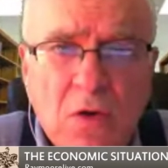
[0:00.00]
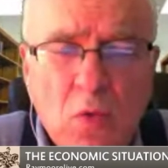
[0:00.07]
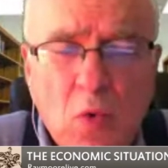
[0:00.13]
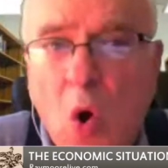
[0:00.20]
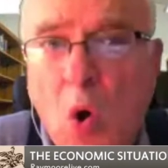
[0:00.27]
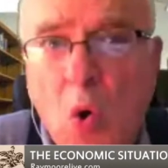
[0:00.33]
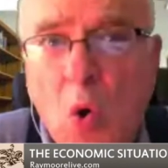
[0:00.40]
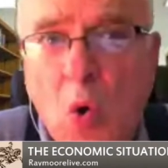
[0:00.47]

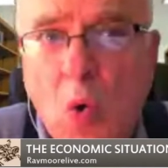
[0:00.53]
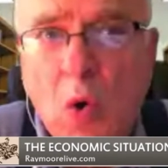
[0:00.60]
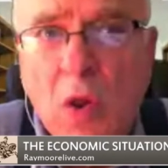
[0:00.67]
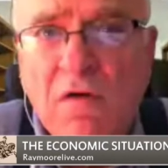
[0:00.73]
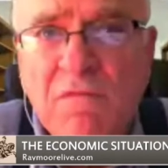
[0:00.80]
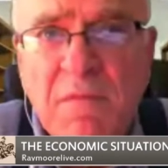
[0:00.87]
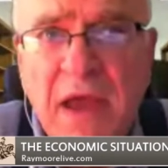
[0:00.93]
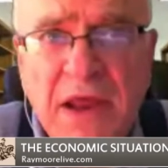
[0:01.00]
role
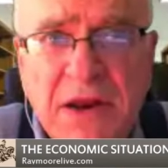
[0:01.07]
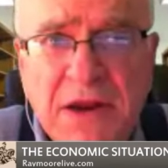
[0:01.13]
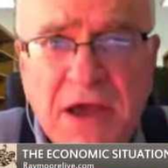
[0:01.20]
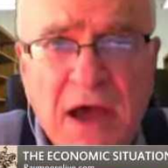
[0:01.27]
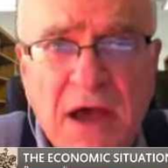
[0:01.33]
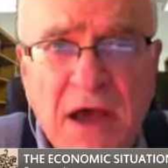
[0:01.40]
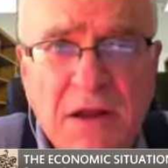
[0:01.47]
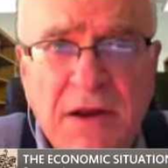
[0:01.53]
of
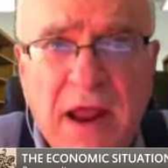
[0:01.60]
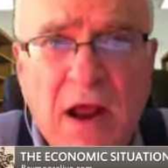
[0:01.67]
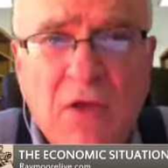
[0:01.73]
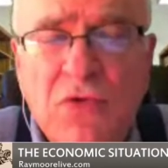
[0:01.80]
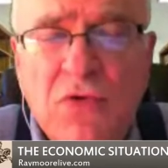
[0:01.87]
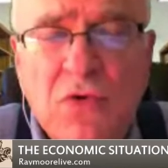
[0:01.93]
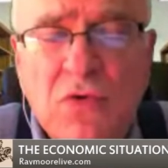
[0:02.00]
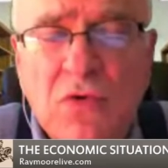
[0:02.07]
mankind
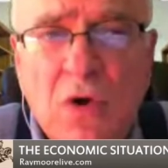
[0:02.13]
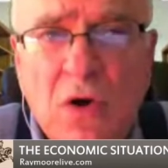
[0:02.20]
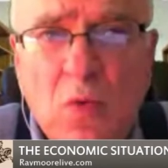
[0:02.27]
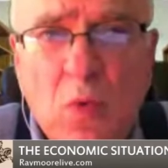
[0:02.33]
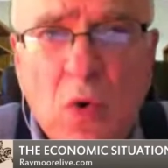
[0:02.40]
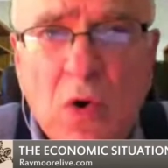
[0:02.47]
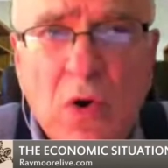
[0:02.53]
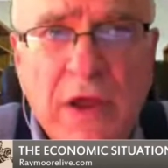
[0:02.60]
down through
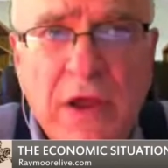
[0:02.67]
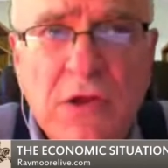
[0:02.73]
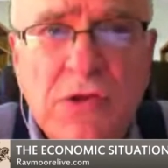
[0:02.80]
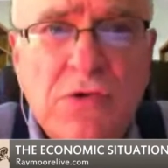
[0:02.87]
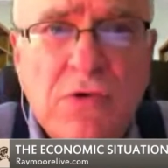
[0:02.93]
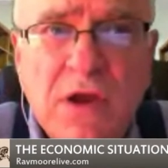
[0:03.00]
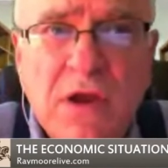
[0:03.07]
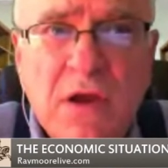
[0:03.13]
world
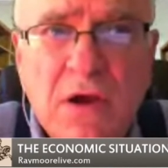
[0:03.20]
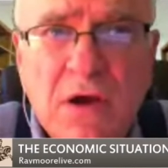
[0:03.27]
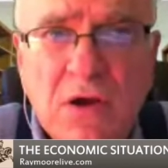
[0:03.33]
history.